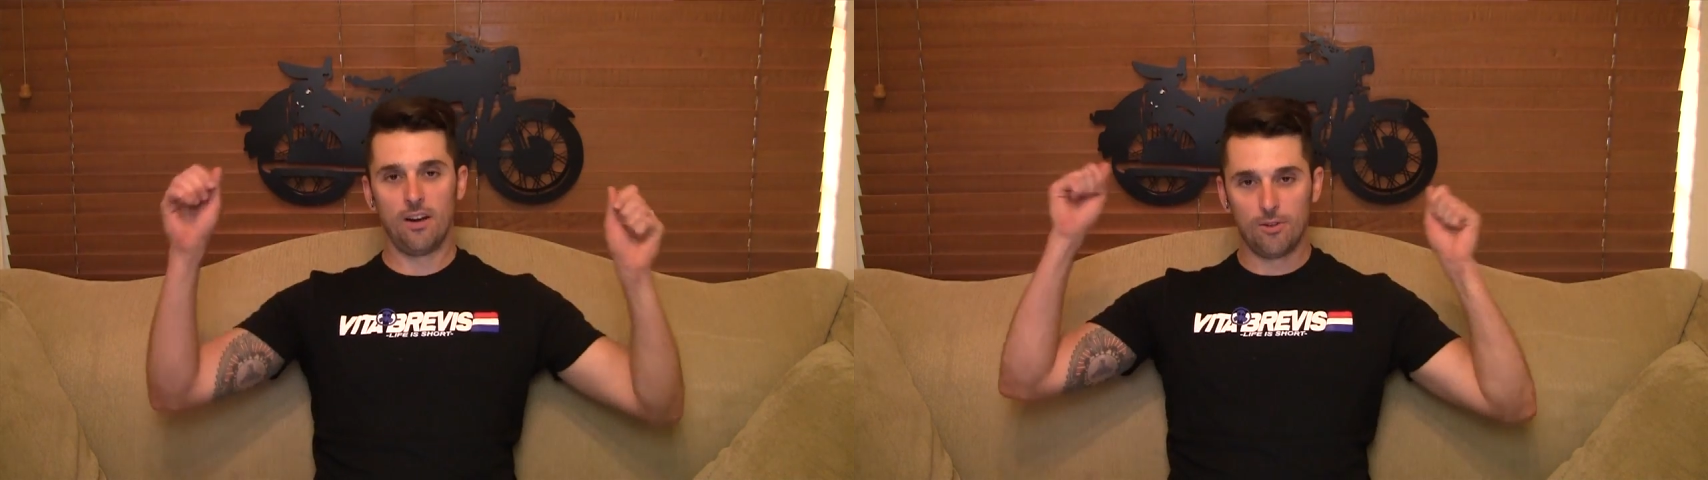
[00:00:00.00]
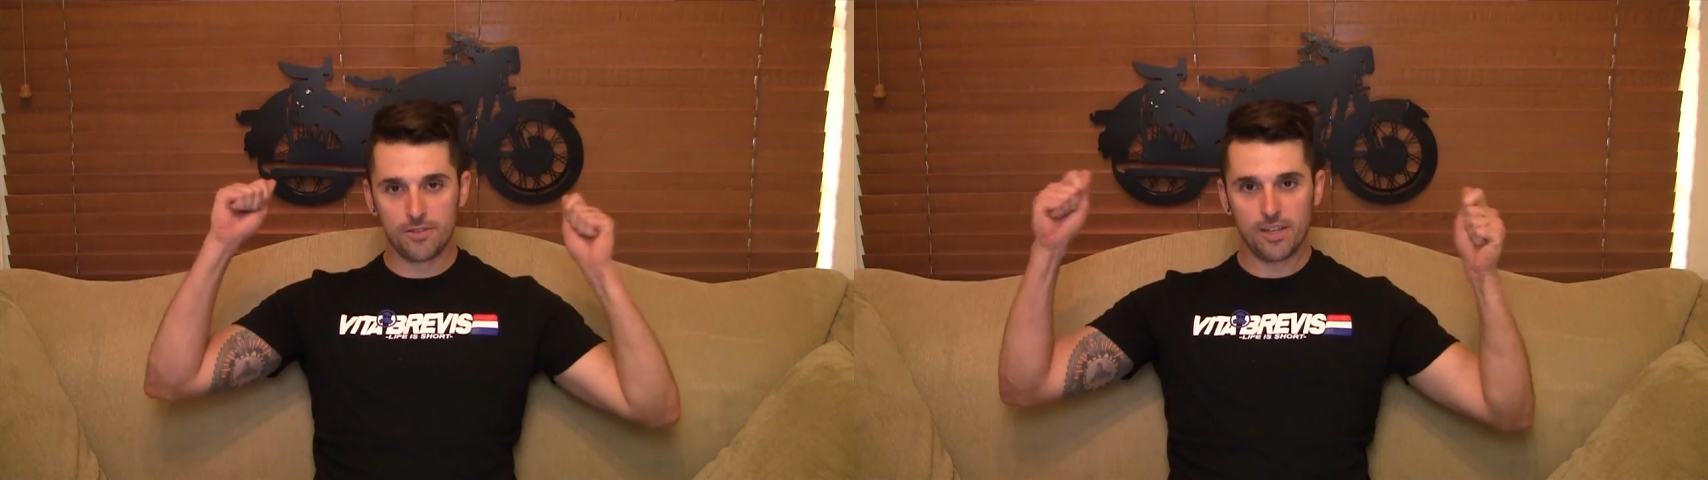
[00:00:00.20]

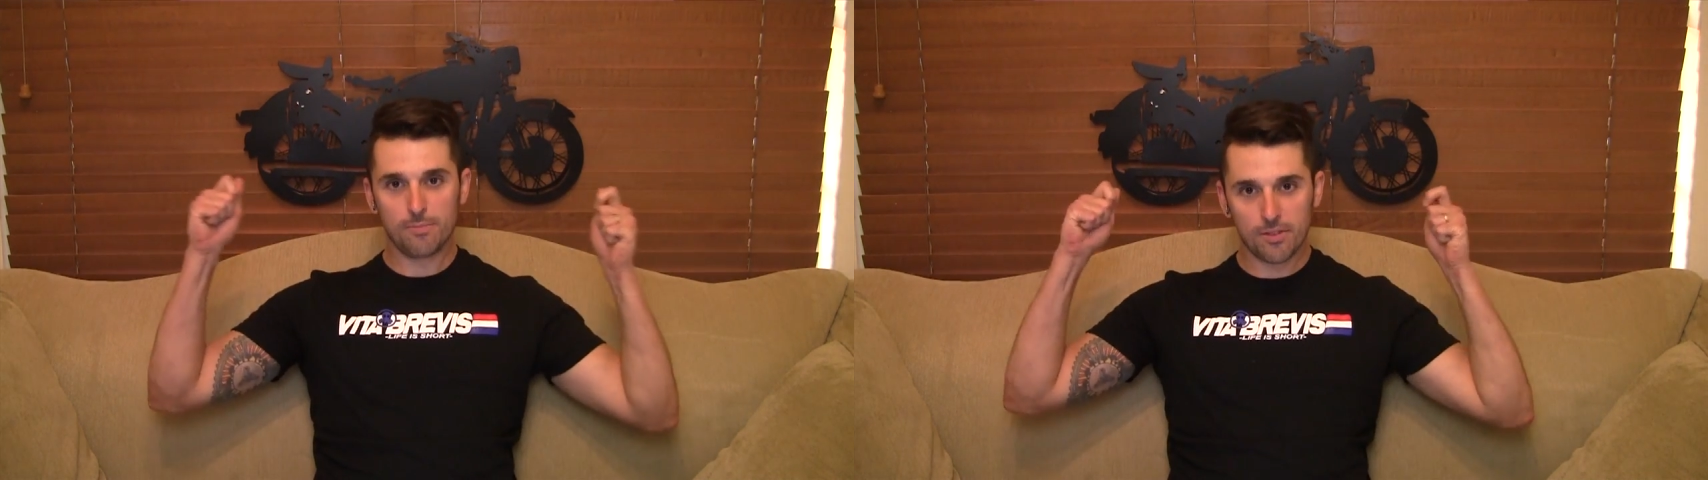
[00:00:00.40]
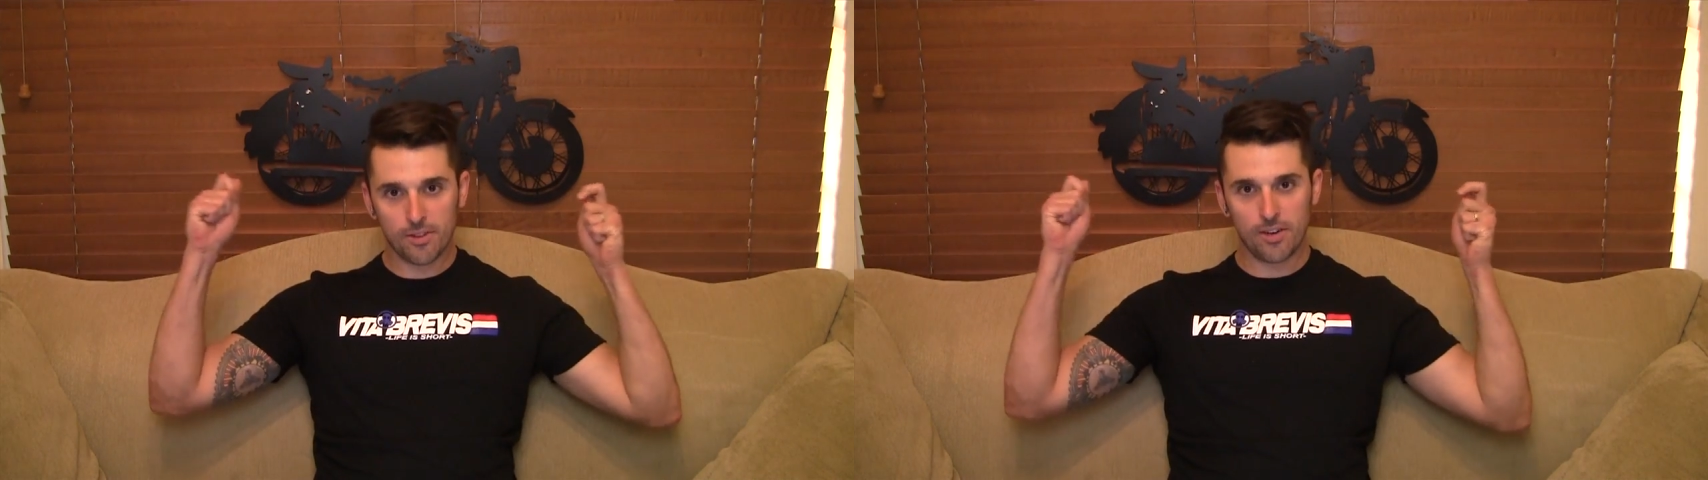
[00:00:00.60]
holds
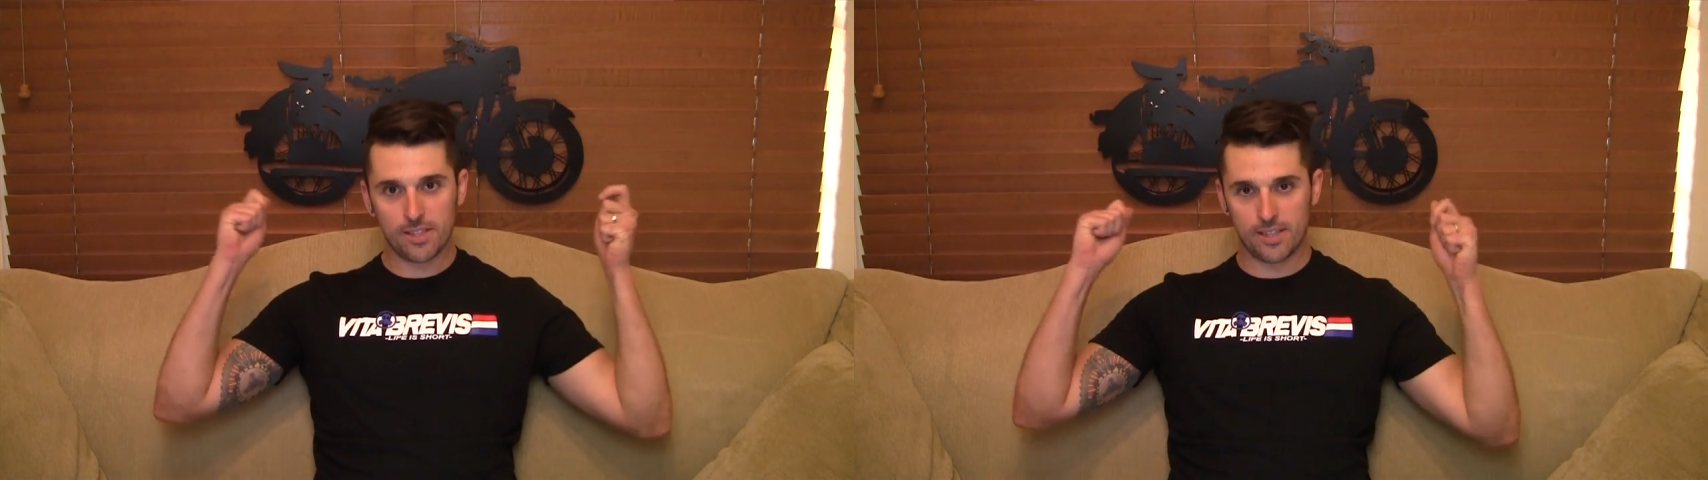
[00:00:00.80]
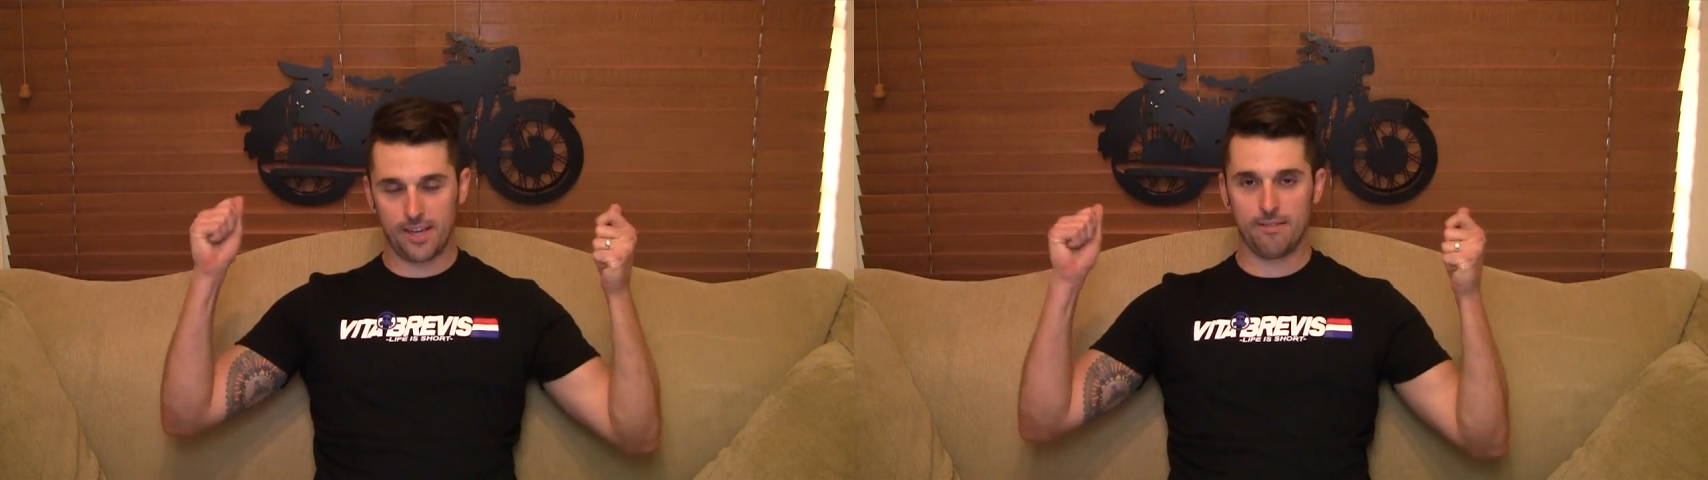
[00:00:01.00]
up the
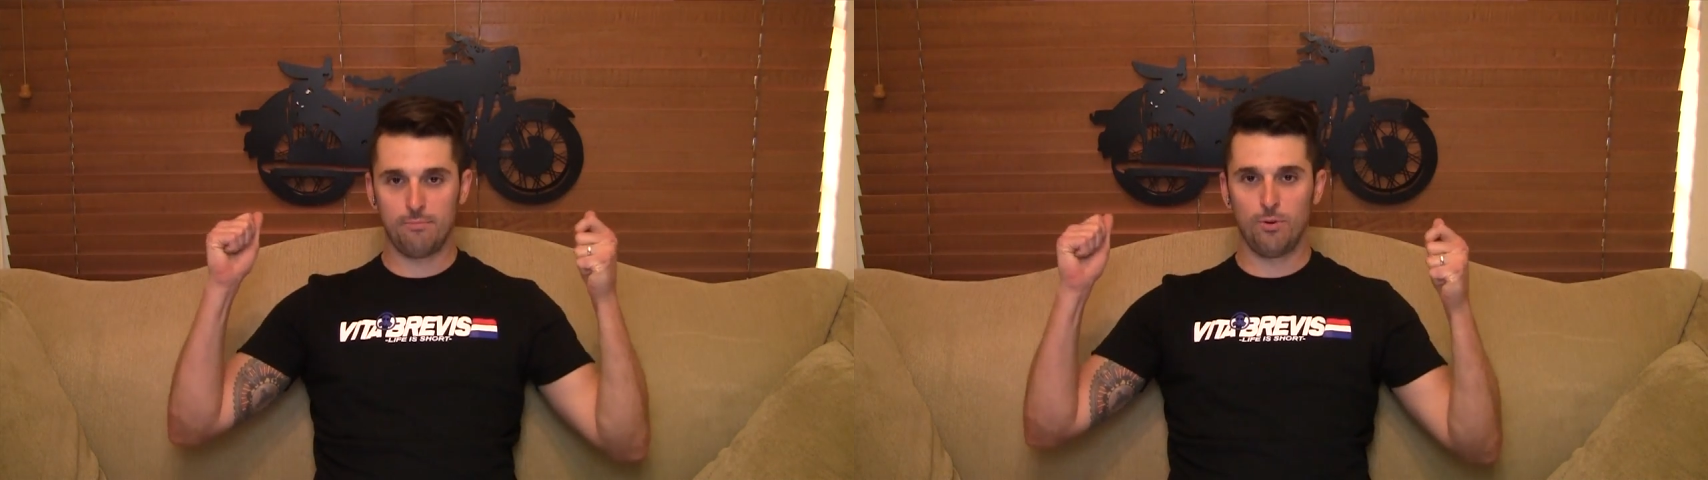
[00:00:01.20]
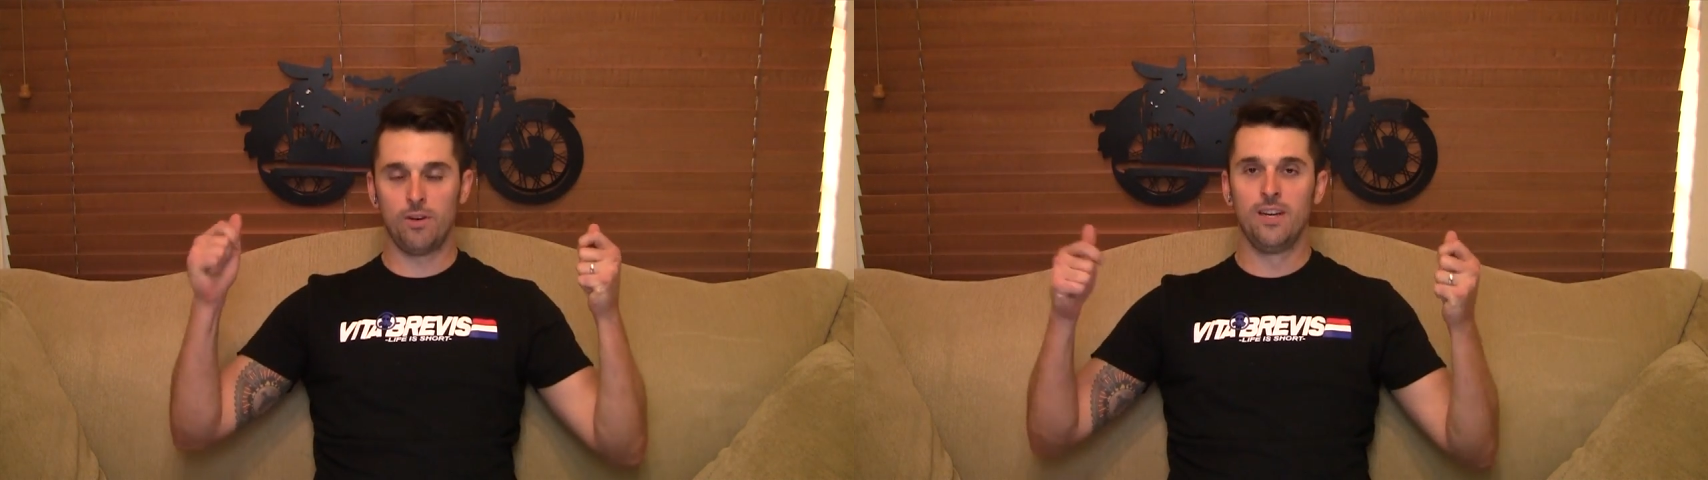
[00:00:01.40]
30-second
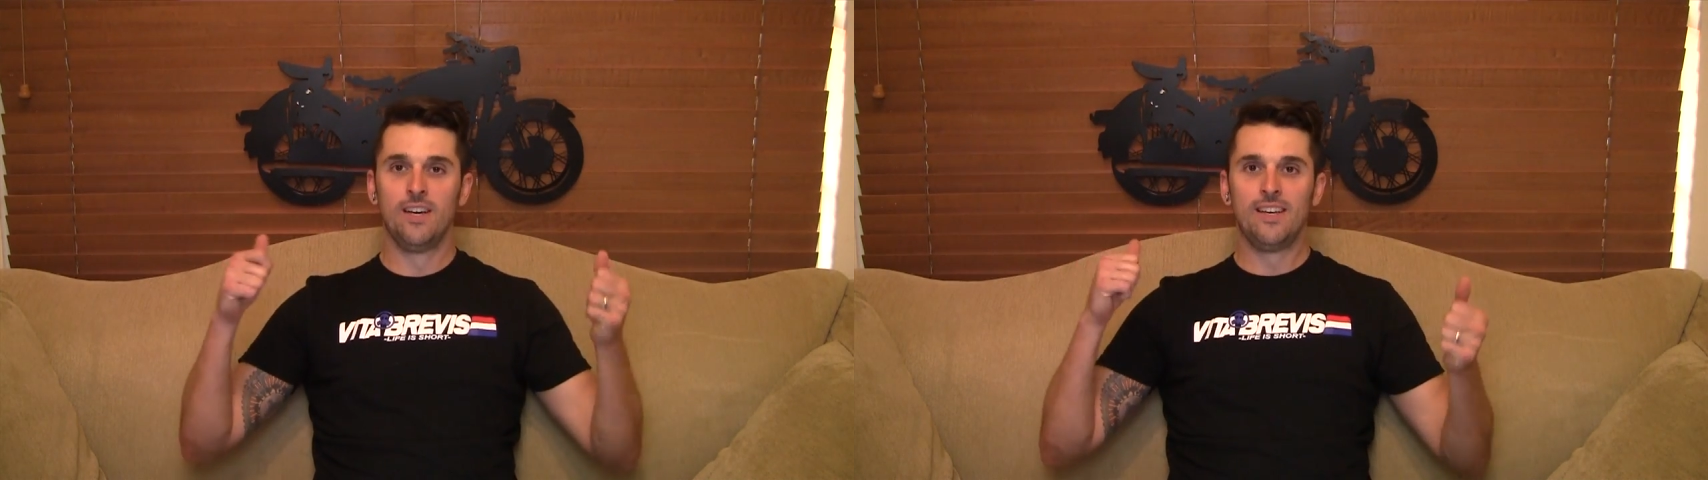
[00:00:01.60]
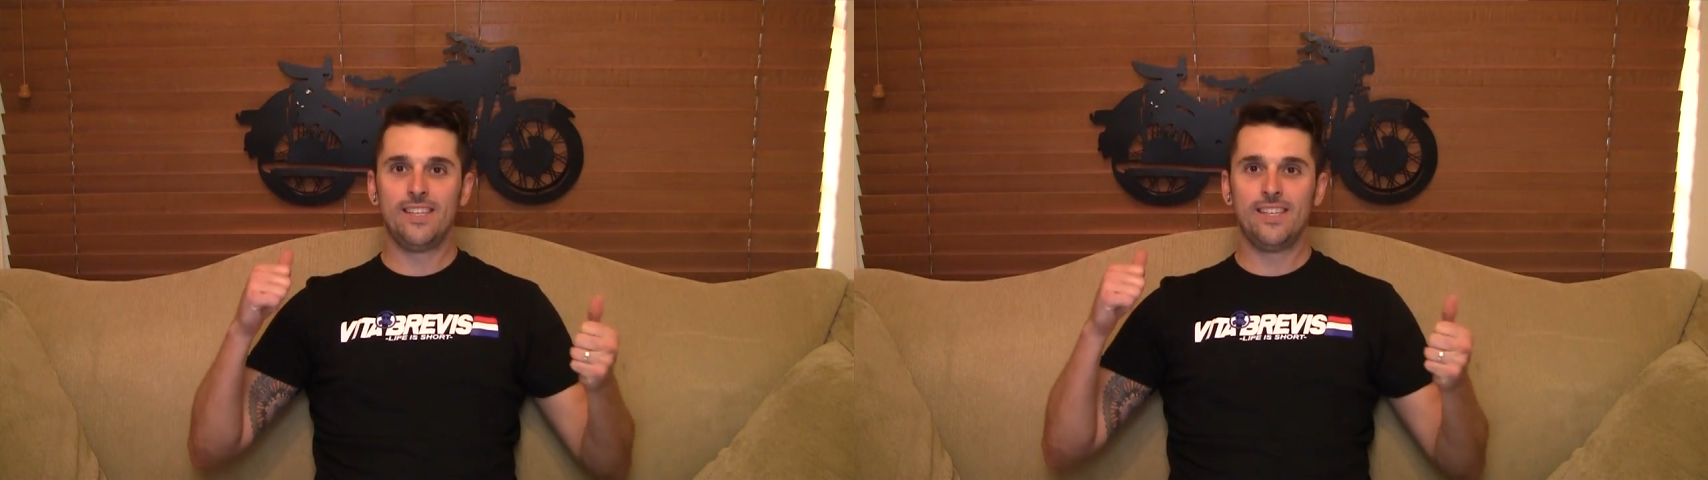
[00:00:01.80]
board.